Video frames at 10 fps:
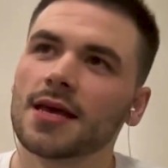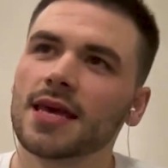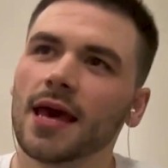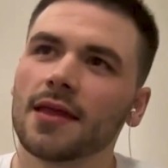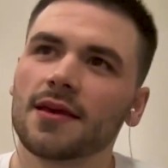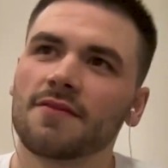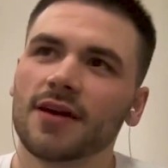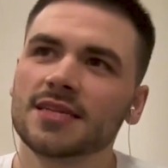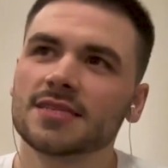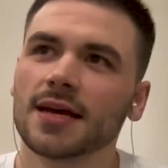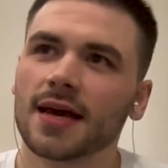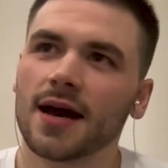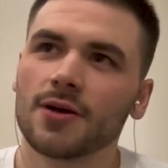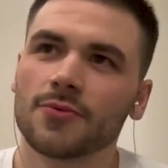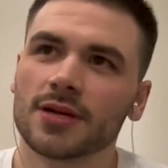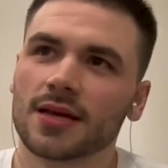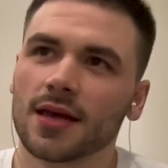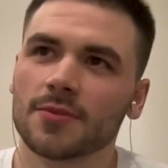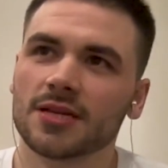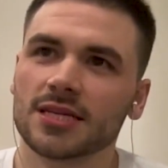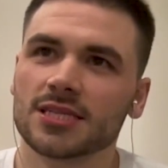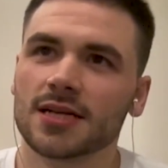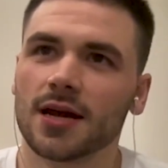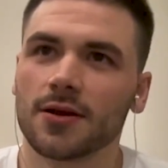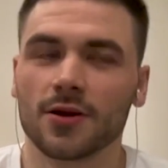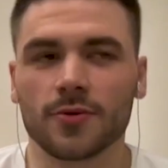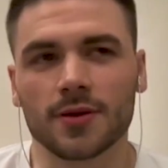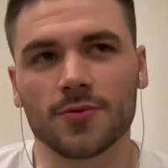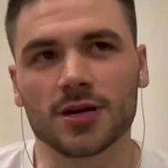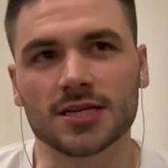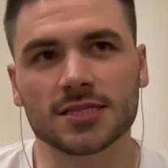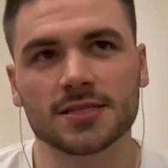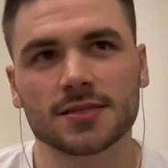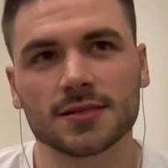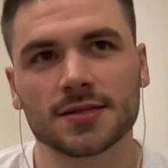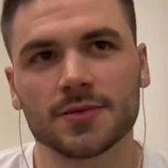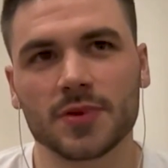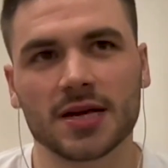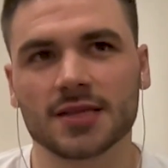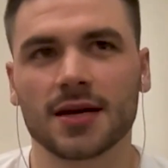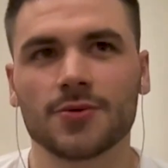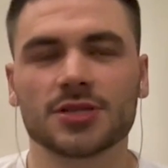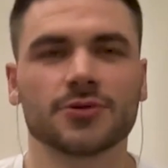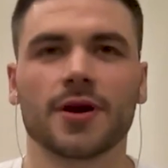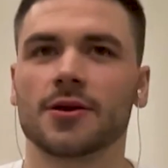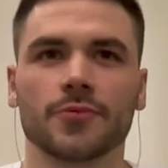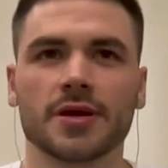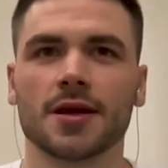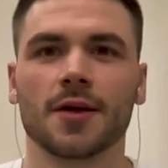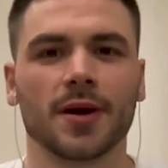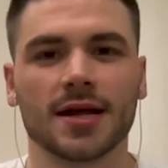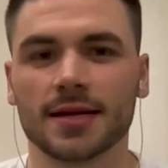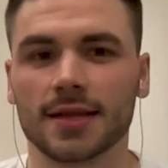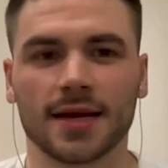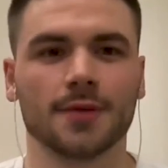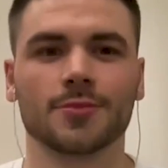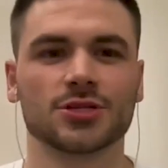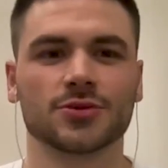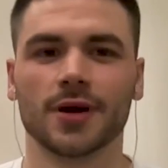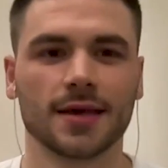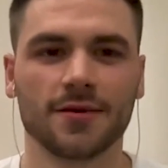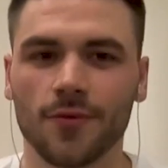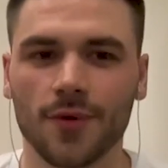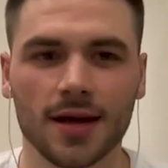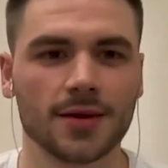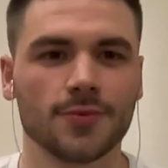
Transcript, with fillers: Yeah, the advice I got when it came to dishing out equity was because I was trying to read up on it like, how much do I give away?